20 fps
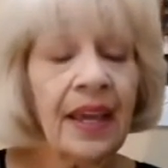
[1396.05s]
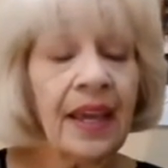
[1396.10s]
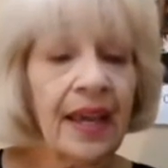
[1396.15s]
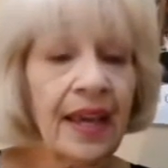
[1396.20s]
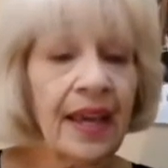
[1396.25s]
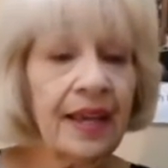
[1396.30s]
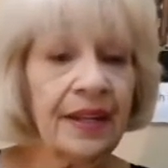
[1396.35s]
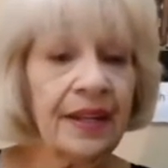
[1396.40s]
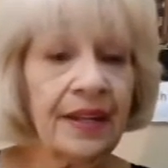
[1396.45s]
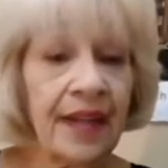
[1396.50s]

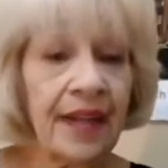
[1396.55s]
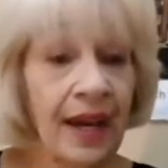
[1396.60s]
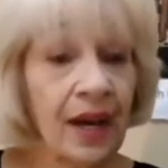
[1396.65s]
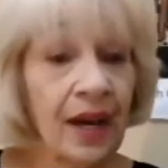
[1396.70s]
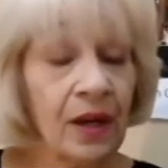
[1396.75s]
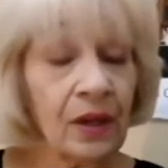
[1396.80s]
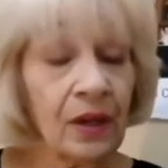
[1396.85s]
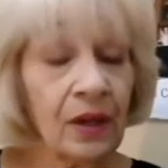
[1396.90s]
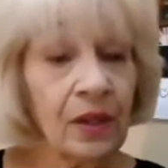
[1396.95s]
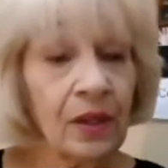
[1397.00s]
And
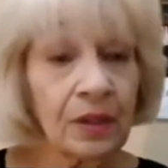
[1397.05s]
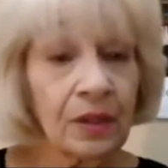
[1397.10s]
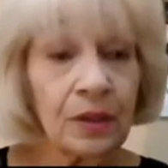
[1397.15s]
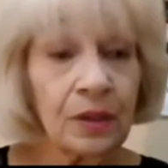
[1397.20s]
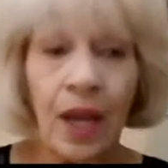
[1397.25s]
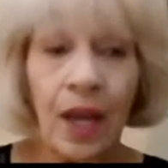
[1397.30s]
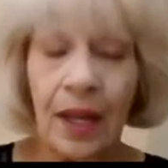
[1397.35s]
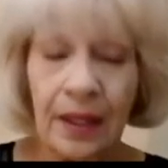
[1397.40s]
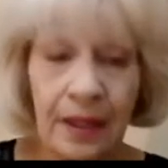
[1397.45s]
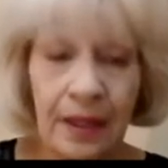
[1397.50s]
now a
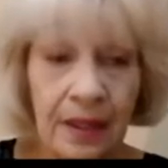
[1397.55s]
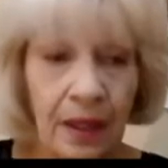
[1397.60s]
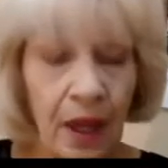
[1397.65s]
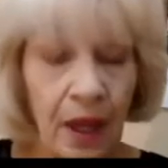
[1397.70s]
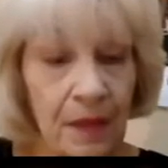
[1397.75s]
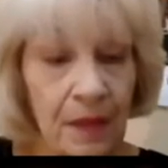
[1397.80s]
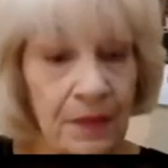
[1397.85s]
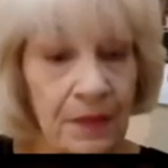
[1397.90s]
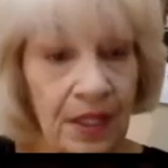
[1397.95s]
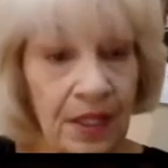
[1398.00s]
lot of the
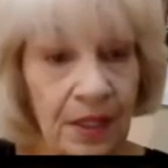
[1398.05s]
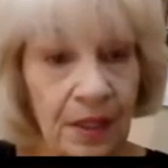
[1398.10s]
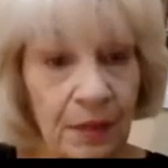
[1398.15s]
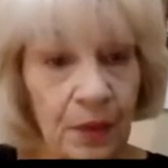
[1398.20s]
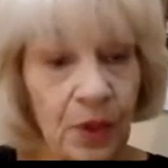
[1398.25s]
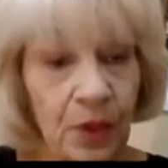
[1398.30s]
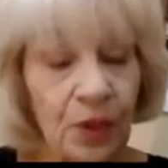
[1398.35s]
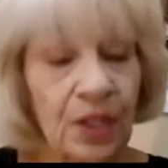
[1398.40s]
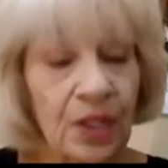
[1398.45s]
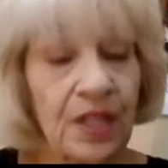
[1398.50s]
comedy
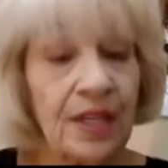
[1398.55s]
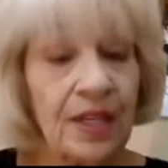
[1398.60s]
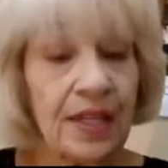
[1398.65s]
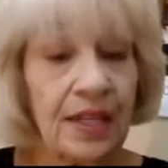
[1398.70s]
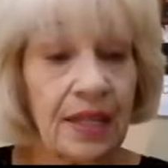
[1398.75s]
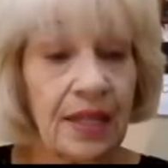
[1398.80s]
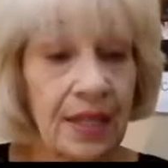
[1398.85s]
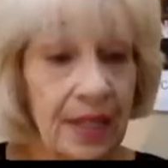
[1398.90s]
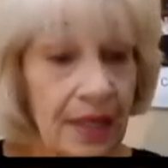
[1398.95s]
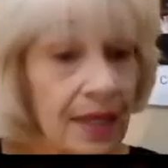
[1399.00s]

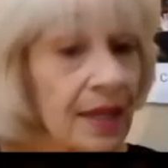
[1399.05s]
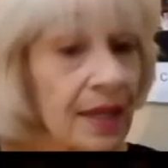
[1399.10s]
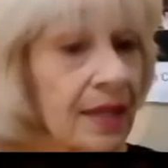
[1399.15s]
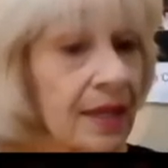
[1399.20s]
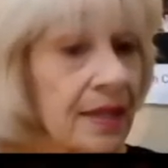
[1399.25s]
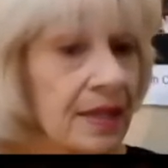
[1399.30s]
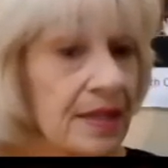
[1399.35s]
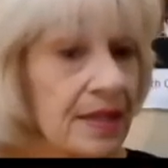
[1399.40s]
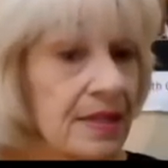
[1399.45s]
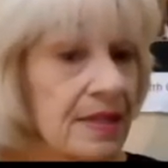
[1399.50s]
community
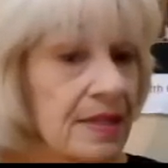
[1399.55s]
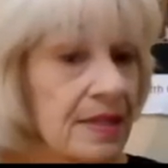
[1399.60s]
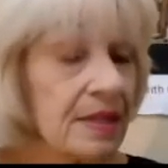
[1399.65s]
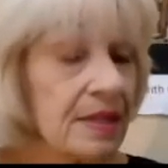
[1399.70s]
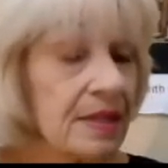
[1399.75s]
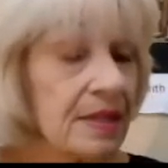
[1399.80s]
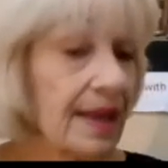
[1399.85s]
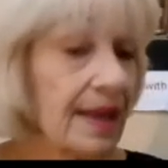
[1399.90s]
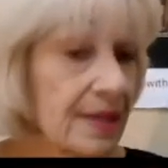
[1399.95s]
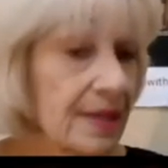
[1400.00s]
is
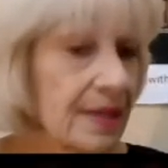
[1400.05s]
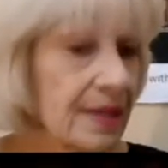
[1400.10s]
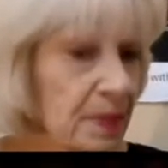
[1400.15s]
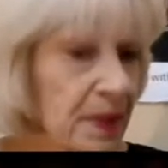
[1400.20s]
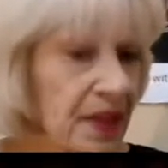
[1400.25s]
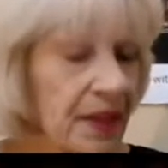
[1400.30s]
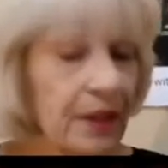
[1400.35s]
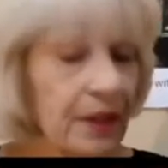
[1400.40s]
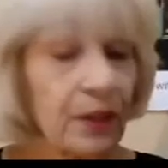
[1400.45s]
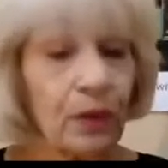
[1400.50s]

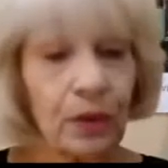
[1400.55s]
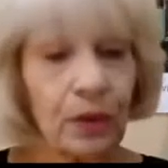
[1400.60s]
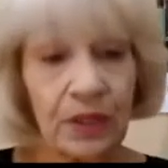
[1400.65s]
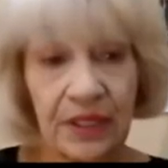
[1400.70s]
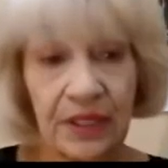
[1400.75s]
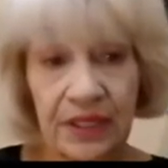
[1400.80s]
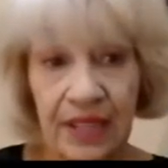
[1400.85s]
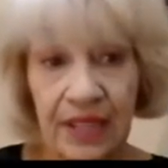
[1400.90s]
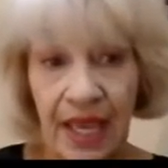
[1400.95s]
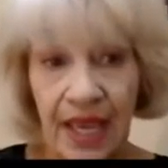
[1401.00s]
lesbian or
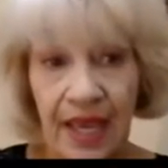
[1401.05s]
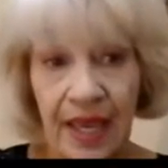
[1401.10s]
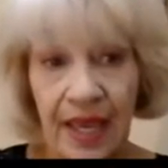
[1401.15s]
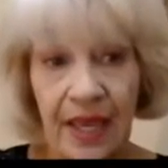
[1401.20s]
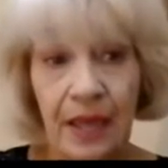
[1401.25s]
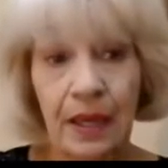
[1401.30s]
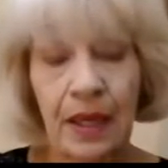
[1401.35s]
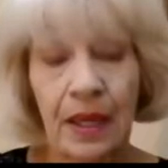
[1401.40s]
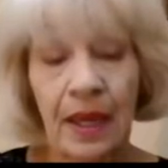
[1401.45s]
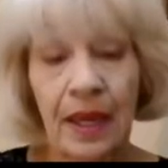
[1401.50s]

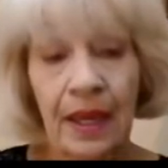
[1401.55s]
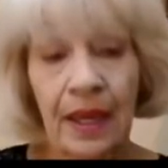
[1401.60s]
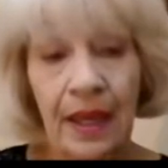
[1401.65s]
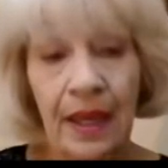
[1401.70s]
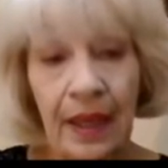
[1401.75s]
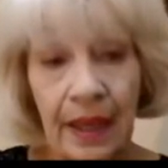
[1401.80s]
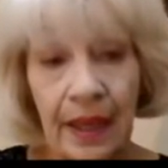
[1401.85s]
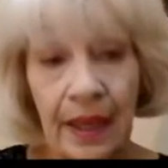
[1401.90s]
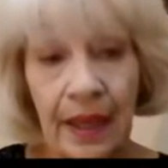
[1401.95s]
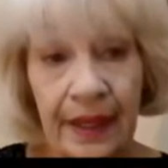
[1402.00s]
gay
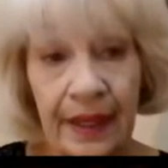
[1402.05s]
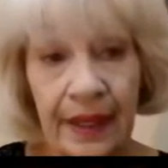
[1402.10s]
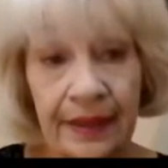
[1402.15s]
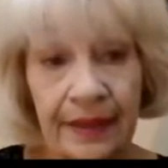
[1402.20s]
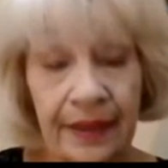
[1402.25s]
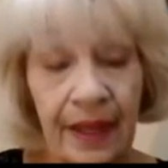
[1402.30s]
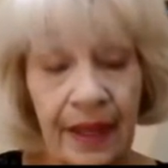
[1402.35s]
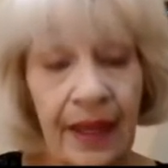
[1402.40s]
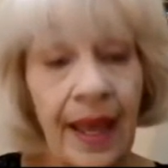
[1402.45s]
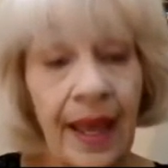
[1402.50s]

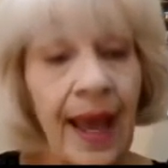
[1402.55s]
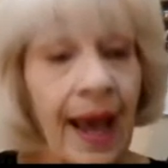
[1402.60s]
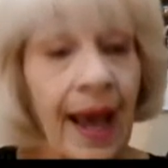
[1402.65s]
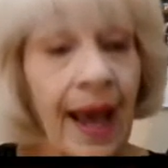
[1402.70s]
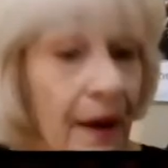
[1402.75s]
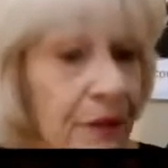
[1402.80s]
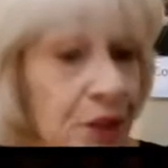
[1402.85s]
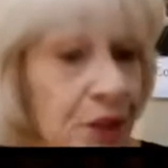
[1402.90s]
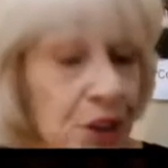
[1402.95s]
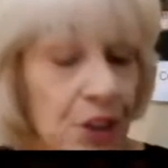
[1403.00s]
and
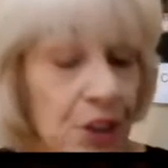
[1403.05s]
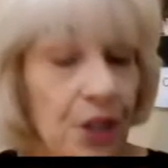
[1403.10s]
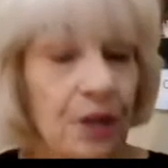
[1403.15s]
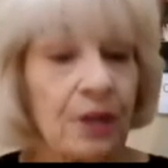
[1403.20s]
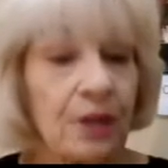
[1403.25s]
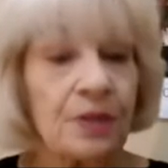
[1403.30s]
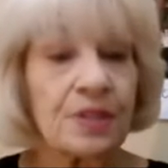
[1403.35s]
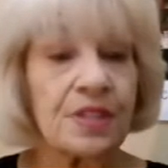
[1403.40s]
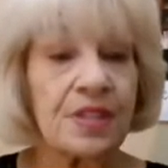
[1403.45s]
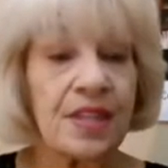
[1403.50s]
have
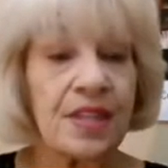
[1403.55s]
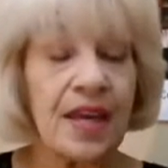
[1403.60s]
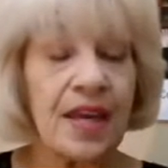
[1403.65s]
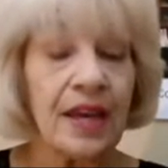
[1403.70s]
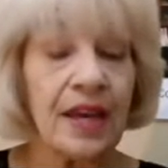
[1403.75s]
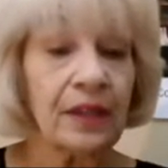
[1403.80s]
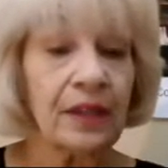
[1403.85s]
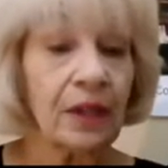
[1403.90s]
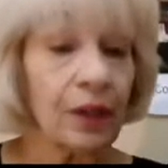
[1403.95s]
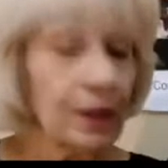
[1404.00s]
shows
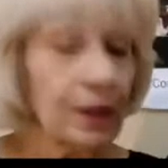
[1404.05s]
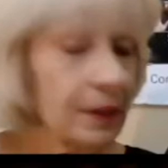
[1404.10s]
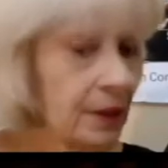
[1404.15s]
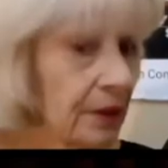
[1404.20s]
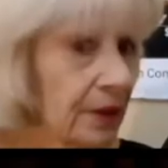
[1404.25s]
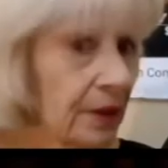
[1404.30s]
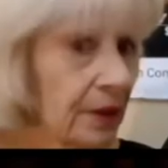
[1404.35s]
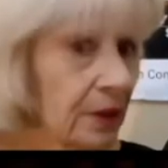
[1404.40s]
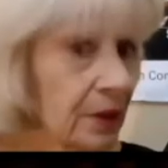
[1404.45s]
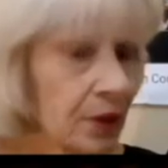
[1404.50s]
that aren't
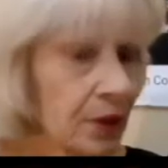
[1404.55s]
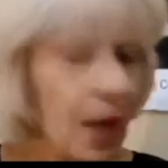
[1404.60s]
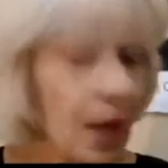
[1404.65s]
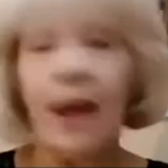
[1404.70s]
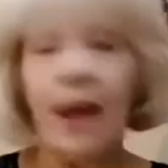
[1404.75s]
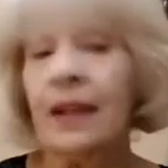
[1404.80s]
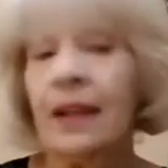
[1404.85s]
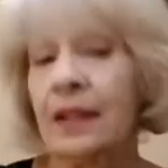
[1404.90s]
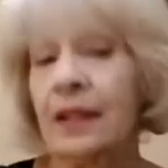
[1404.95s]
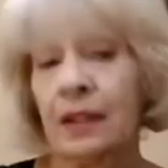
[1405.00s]

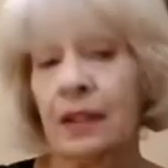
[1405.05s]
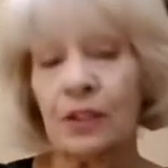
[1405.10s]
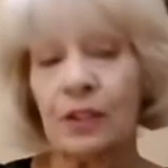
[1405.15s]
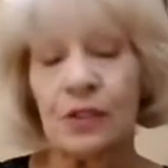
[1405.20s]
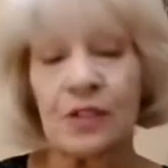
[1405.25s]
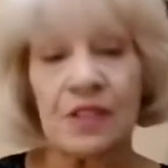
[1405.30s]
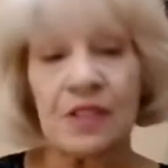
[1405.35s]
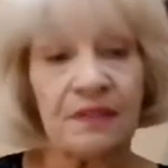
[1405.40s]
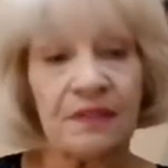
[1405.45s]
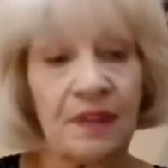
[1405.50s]
not
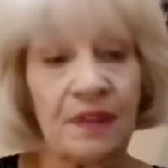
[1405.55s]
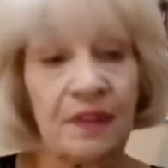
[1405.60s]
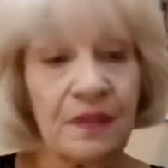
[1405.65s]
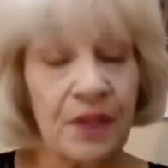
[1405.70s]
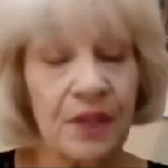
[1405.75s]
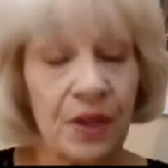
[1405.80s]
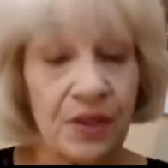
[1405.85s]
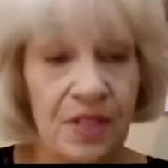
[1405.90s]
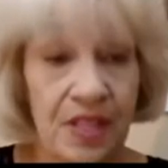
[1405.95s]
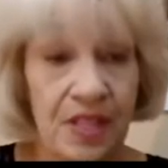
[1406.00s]
inclusive of
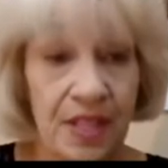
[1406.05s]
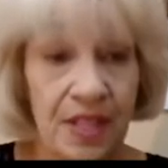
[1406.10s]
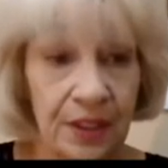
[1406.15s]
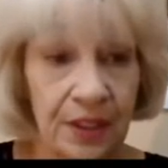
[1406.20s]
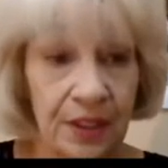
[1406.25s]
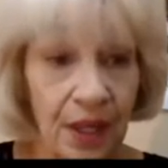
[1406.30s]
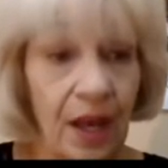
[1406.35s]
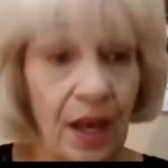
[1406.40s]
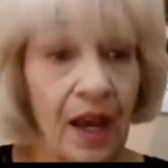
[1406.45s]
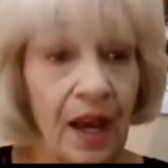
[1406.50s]
those that are
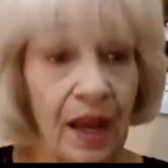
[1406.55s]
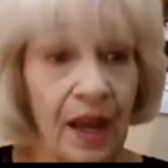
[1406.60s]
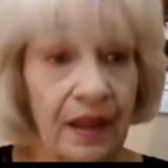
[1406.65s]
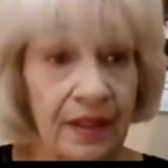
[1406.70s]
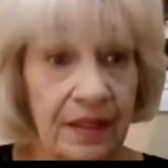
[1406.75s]
not.